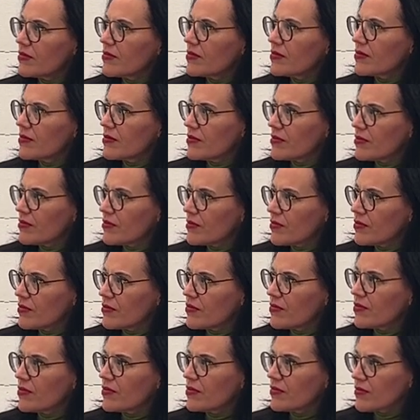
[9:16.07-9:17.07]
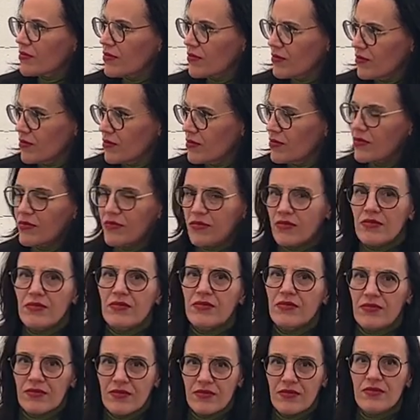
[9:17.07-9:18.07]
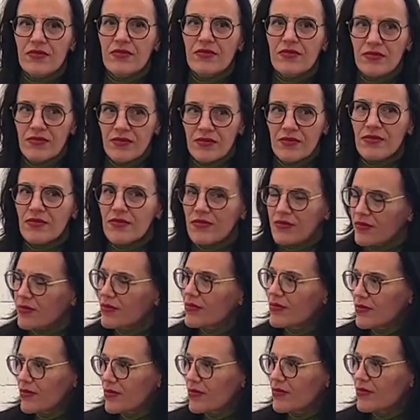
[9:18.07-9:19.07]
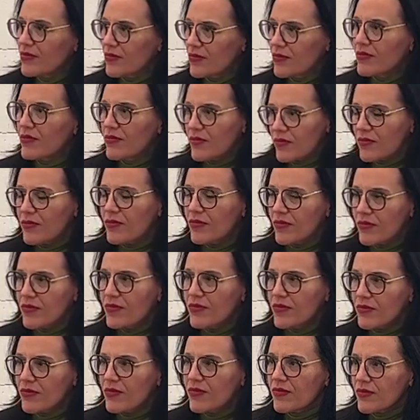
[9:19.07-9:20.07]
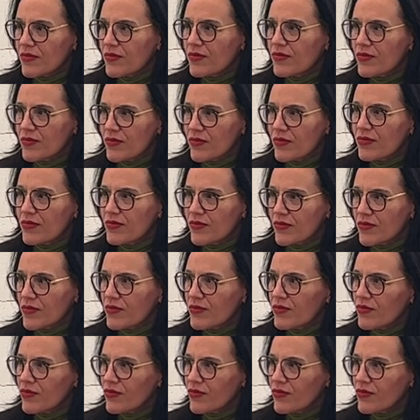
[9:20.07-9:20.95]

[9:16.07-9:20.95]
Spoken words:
The person shown says nothing.